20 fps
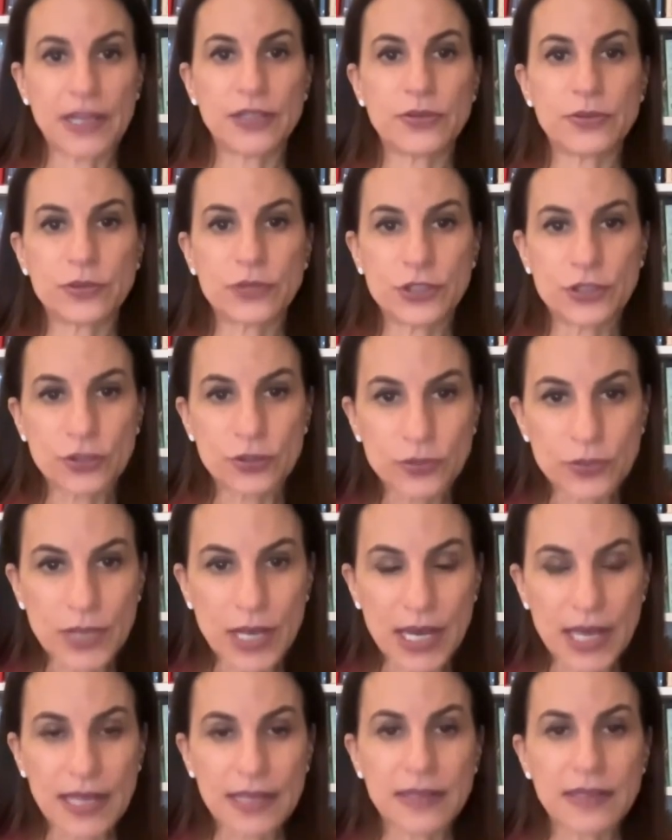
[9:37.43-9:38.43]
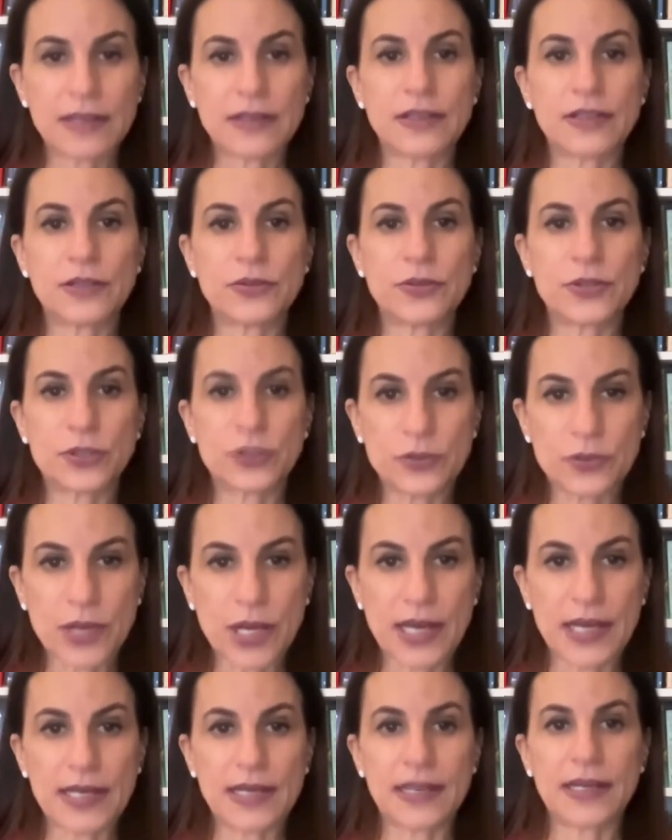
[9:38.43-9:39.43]
You do
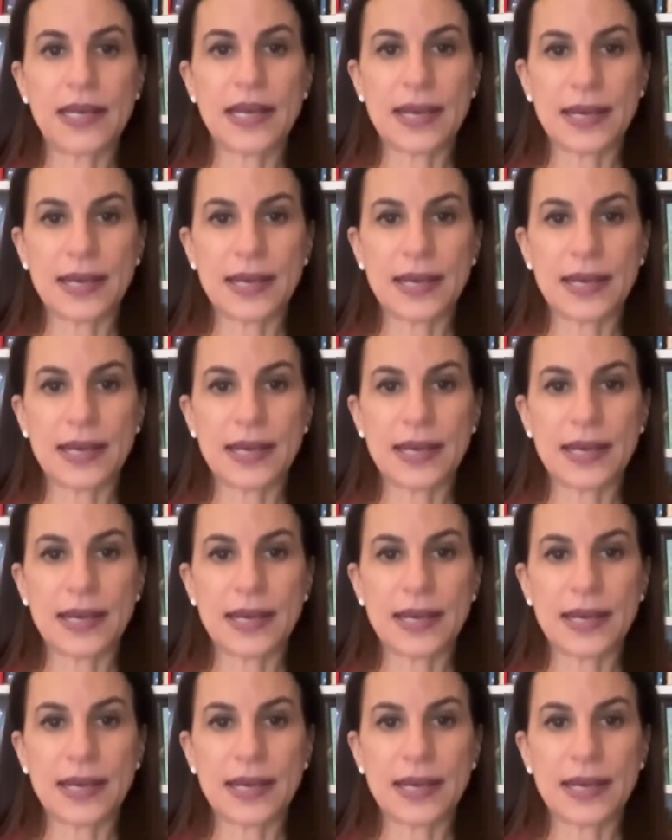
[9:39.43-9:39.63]
not